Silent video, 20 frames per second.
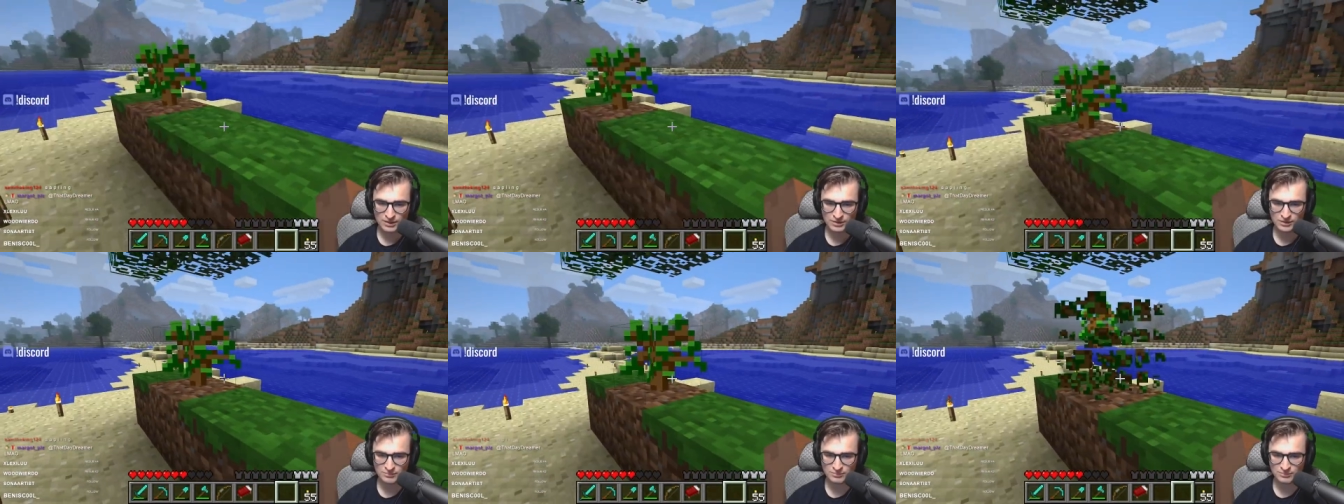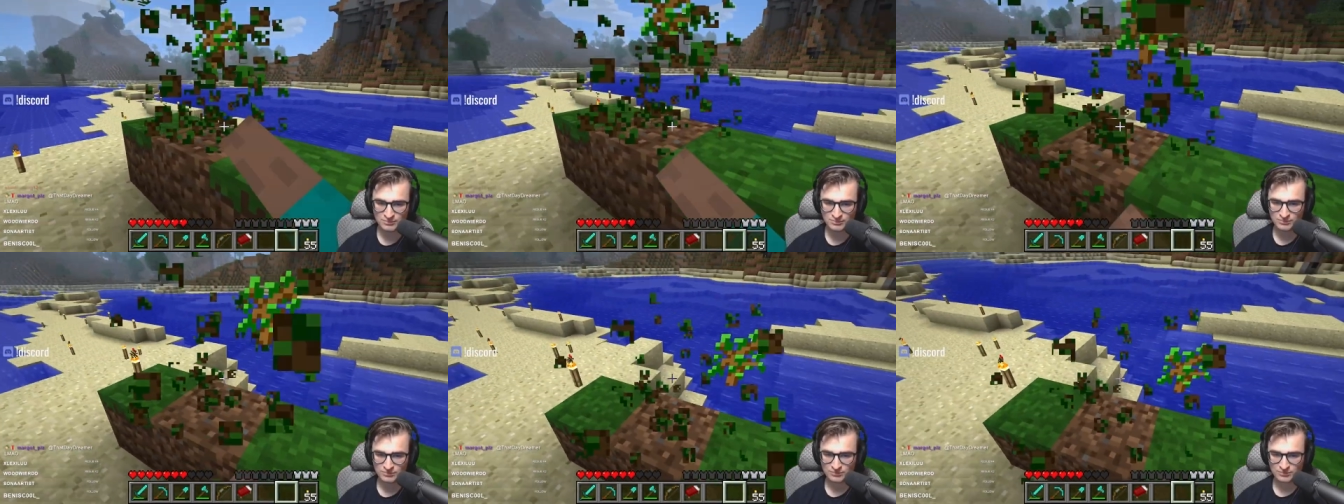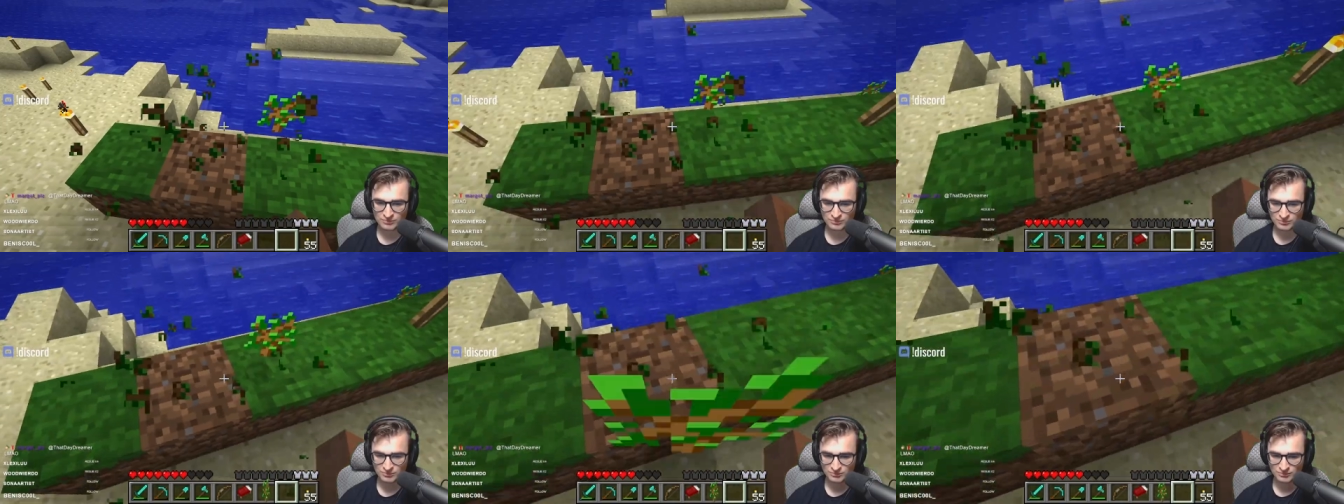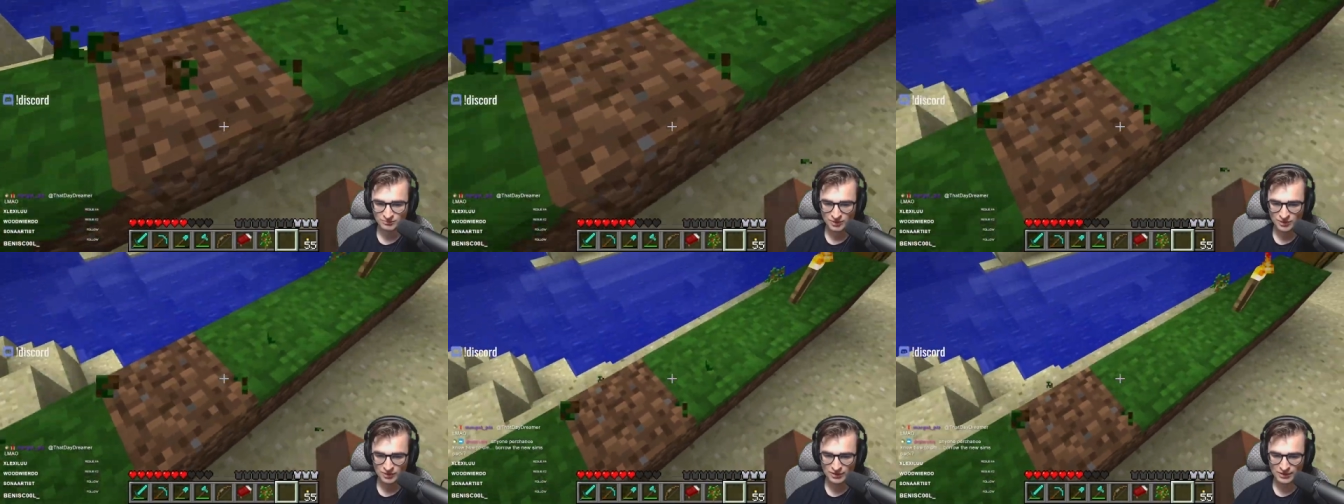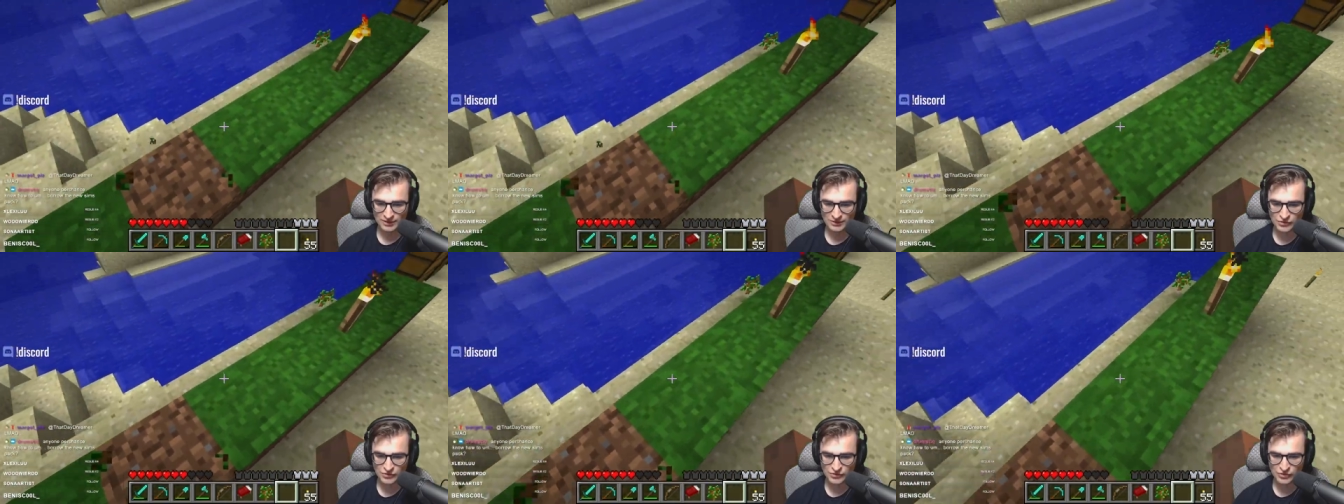them. Are they
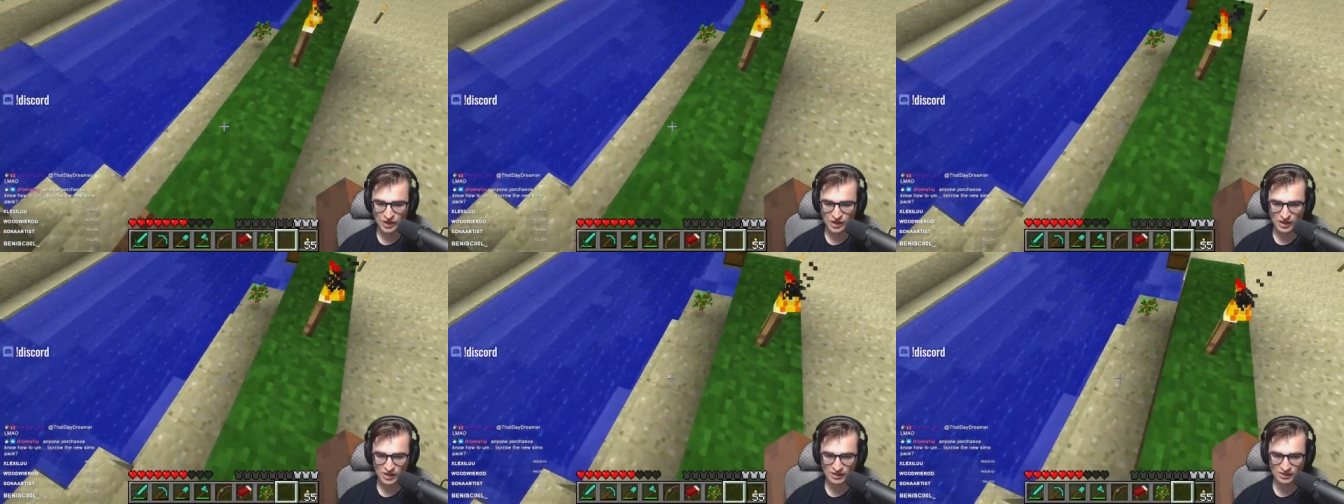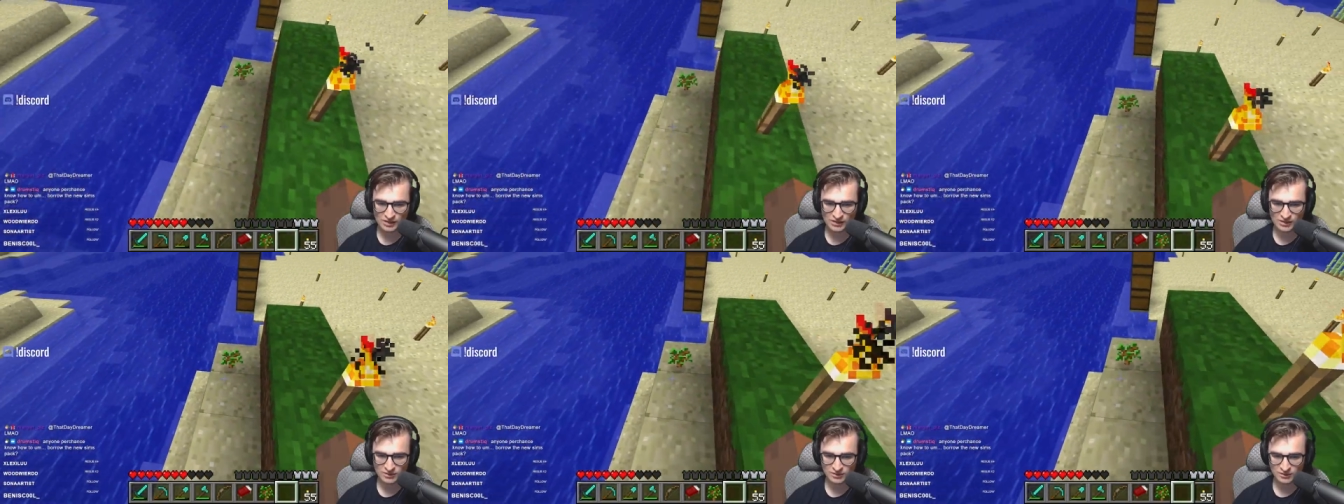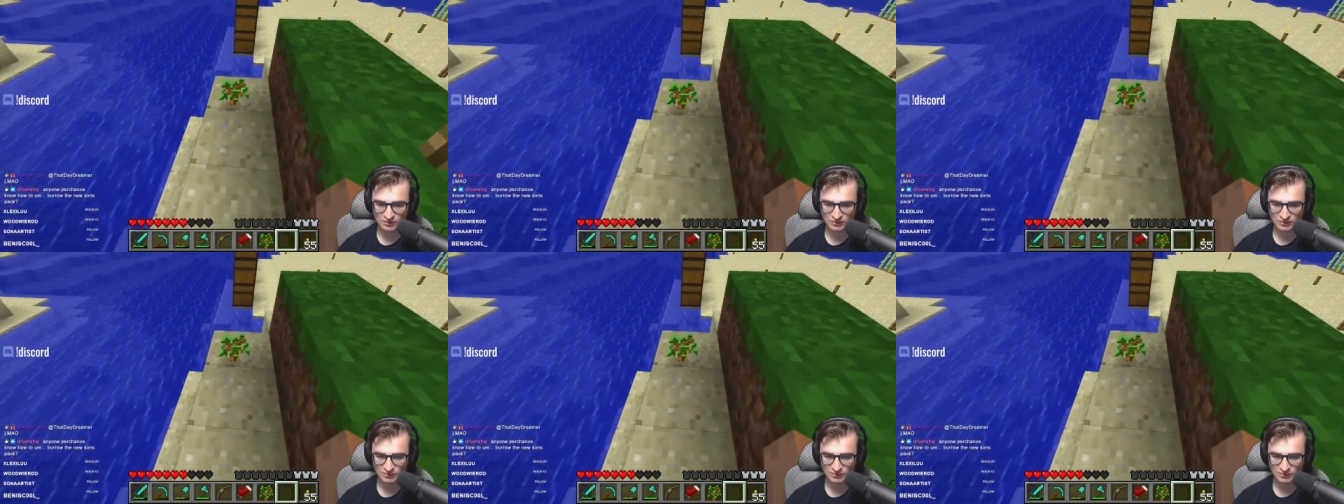gonna stack?